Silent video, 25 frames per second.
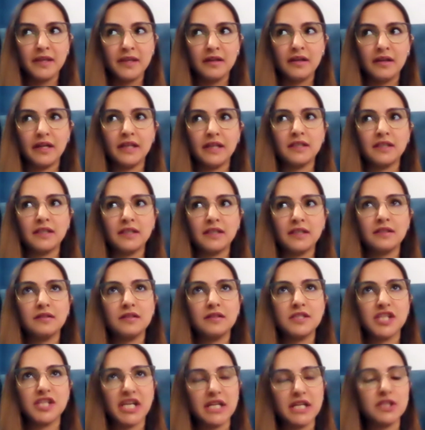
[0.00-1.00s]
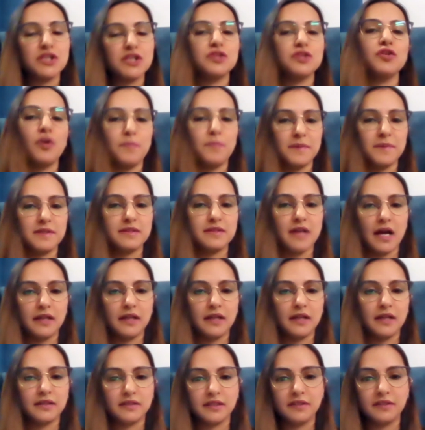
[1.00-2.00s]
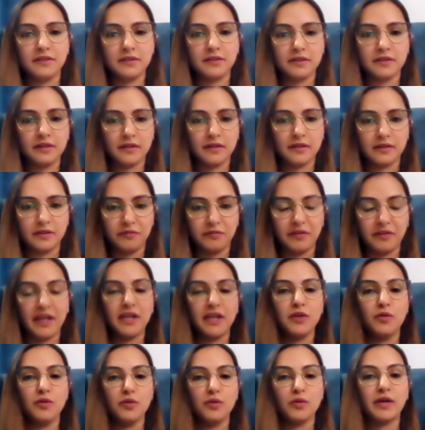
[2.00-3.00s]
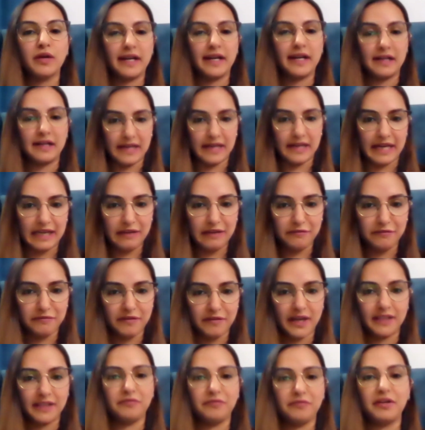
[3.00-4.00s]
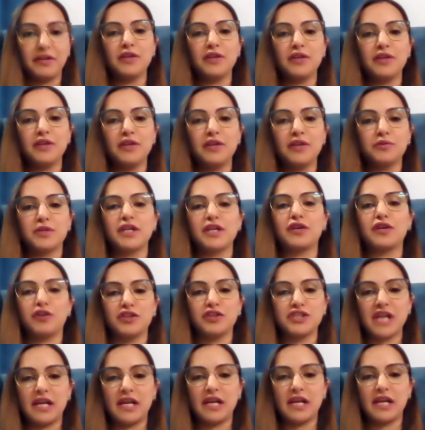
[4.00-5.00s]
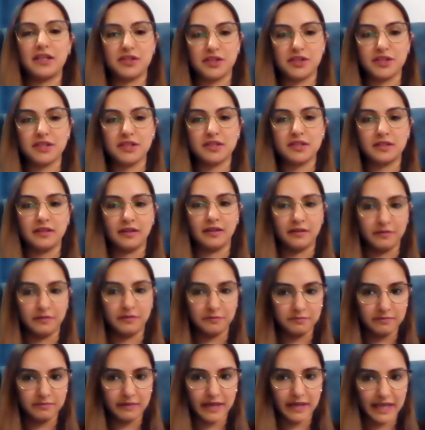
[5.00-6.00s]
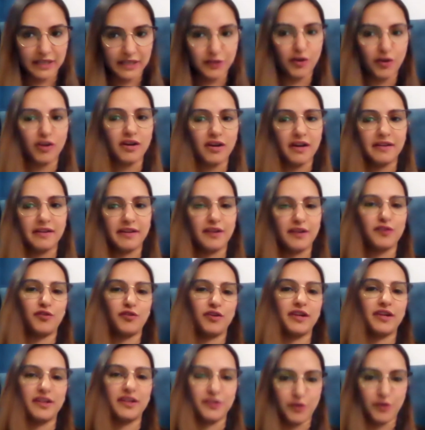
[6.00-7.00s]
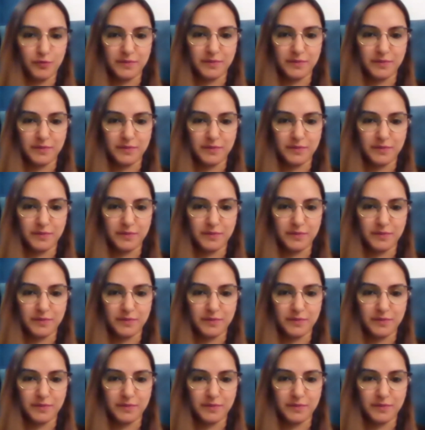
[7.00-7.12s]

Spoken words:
it changes your personality, the way you look at life and the way you take on challenges in your career or in your